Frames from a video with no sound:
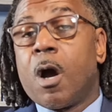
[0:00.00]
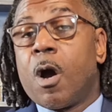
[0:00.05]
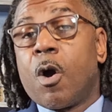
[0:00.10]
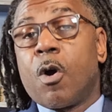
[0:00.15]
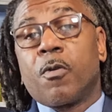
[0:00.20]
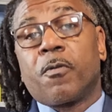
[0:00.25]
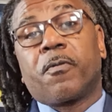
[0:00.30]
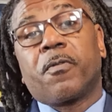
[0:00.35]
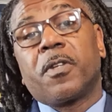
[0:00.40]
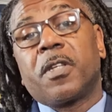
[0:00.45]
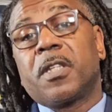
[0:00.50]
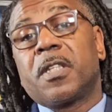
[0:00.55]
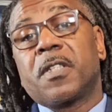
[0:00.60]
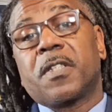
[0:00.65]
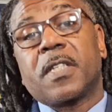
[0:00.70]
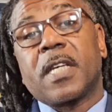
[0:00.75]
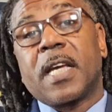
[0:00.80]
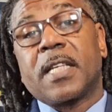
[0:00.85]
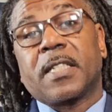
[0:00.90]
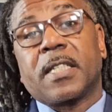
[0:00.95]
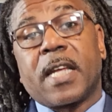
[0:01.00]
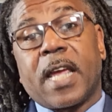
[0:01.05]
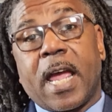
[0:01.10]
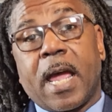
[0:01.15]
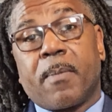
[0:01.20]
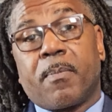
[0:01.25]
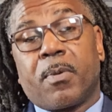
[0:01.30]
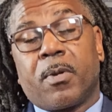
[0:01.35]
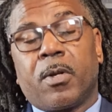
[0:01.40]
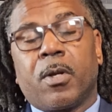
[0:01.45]
Hopefully this hasn't
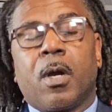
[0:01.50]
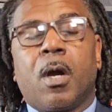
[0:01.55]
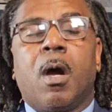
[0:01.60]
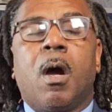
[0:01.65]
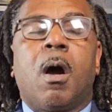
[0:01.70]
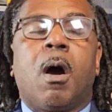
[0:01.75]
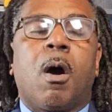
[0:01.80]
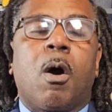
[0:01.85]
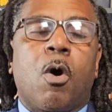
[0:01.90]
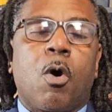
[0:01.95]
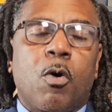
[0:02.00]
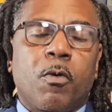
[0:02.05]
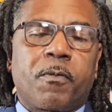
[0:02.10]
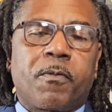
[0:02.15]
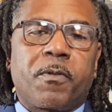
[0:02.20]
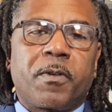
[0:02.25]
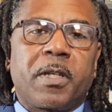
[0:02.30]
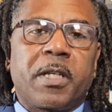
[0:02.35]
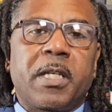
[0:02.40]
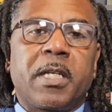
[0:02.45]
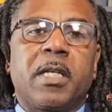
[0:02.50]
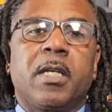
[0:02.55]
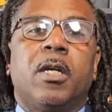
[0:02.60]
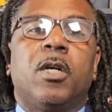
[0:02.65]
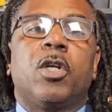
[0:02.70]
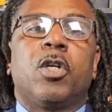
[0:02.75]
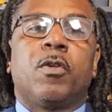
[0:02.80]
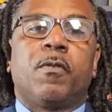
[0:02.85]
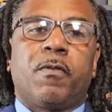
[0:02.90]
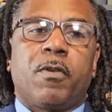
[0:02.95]
happened. Hopefully
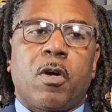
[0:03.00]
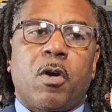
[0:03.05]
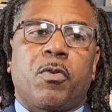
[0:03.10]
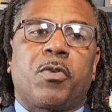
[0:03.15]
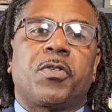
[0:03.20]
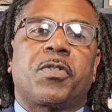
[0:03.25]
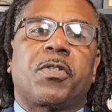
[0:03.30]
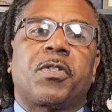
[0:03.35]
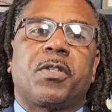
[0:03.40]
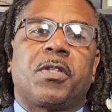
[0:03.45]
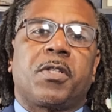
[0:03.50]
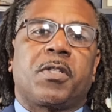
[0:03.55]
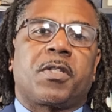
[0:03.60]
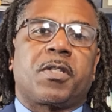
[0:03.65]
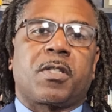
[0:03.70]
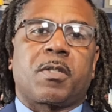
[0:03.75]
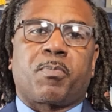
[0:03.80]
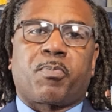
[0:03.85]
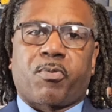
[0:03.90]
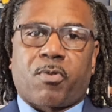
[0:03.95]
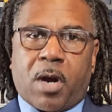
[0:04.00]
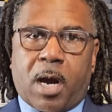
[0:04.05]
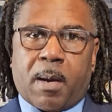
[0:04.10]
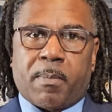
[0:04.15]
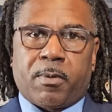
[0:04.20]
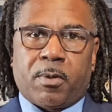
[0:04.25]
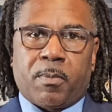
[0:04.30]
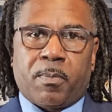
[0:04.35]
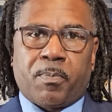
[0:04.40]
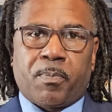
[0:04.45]
you've noticed that this is a
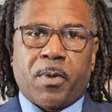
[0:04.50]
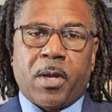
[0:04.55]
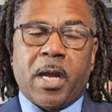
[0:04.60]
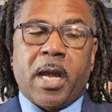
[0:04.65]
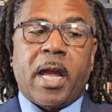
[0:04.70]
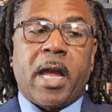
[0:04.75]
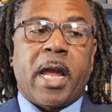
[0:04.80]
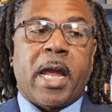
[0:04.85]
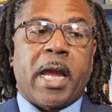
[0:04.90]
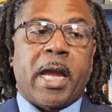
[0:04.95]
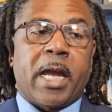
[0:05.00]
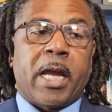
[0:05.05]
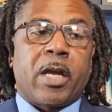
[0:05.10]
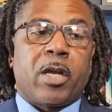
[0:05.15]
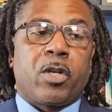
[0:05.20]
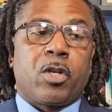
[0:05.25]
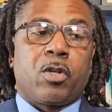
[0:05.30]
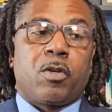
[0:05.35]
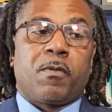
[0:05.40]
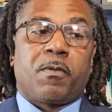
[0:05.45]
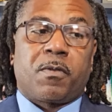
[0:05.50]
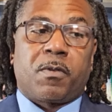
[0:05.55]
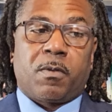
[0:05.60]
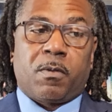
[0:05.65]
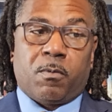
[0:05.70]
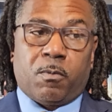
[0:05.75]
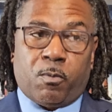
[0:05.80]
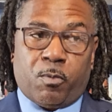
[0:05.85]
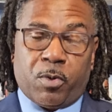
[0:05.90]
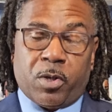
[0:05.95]
problem and you've
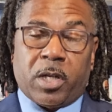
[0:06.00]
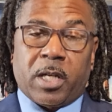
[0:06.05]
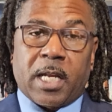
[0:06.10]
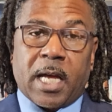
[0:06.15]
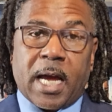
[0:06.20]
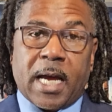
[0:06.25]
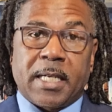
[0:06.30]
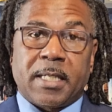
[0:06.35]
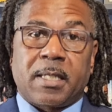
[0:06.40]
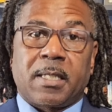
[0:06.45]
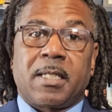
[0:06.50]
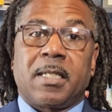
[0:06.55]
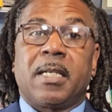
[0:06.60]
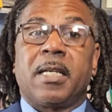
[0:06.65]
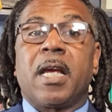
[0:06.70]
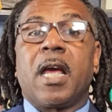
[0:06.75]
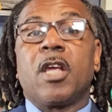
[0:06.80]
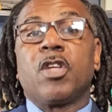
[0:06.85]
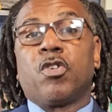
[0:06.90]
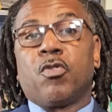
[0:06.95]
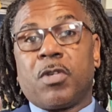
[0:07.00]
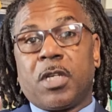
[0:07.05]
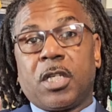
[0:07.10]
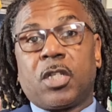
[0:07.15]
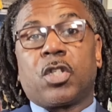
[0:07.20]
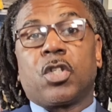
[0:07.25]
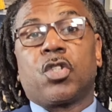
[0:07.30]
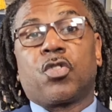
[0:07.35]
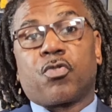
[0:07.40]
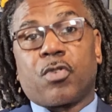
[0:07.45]
realized that you
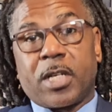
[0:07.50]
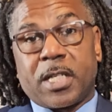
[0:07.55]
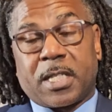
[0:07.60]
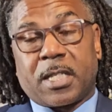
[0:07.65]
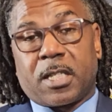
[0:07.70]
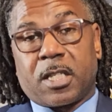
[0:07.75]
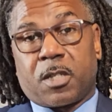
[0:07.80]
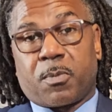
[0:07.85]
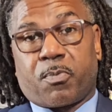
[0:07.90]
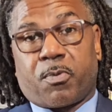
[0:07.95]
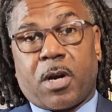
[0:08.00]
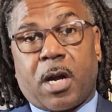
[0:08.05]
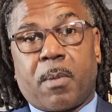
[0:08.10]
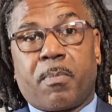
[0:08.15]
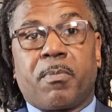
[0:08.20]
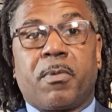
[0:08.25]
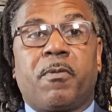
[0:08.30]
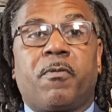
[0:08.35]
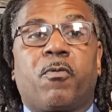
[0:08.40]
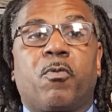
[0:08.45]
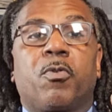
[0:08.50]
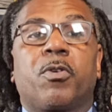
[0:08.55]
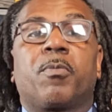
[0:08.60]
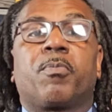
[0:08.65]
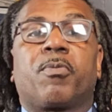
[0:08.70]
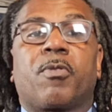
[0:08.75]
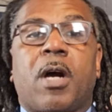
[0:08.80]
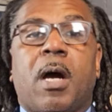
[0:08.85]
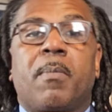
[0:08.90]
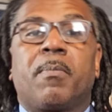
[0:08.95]
need to address this problem before
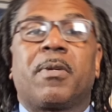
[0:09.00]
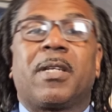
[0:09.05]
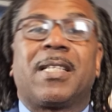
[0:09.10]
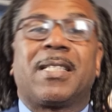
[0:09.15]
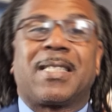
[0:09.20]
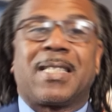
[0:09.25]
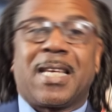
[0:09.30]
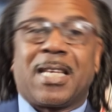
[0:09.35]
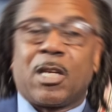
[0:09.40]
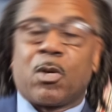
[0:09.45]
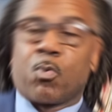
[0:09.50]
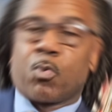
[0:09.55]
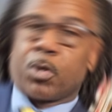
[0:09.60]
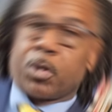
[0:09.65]
the problem gets any